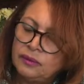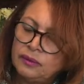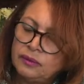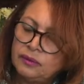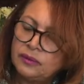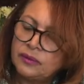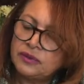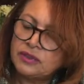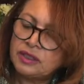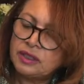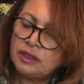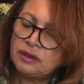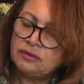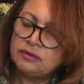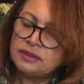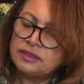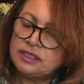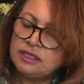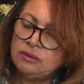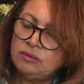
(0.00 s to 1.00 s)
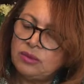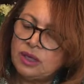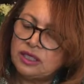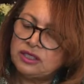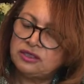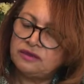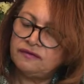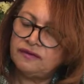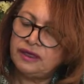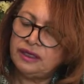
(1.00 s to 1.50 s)
which I don't see much
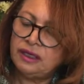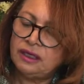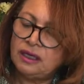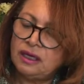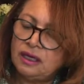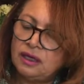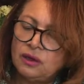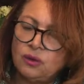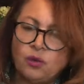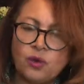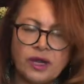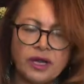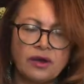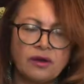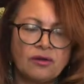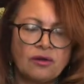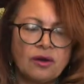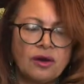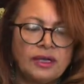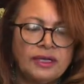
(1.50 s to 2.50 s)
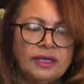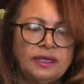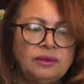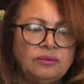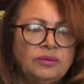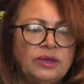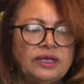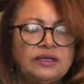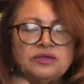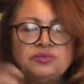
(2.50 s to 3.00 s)
of any kind of wear on it,
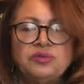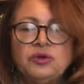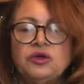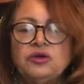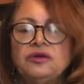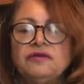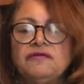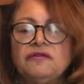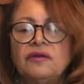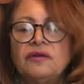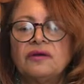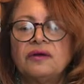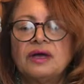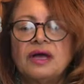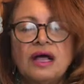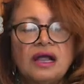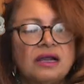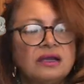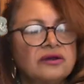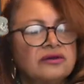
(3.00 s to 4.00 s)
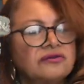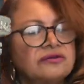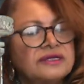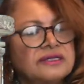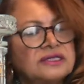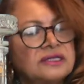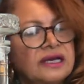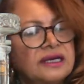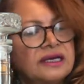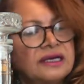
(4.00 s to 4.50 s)
but it's beautiful. The color is
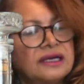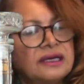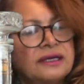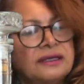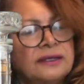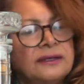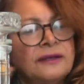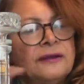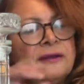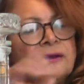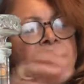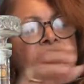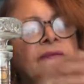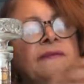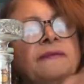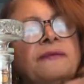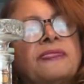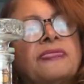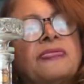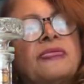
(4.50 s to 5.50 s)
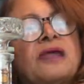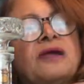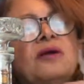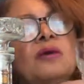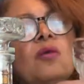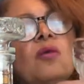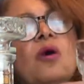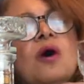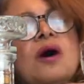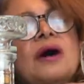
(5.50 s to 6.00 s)
like a
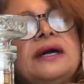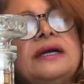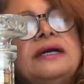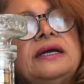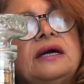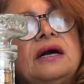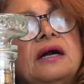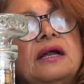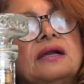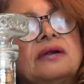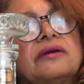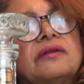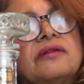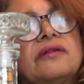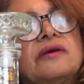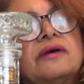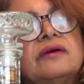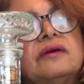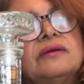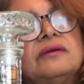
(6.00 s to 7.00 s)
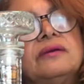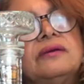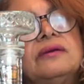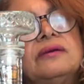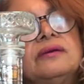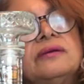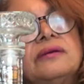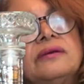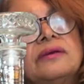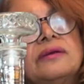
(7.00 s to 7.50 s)
wine color, the
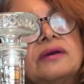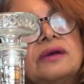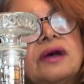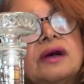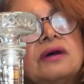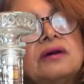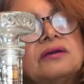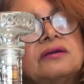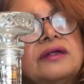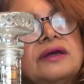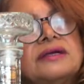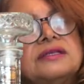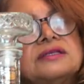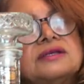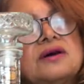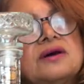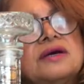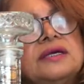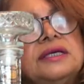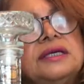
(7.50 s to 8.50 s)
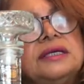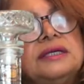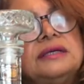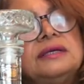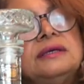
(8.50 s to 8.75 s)
color that's on it.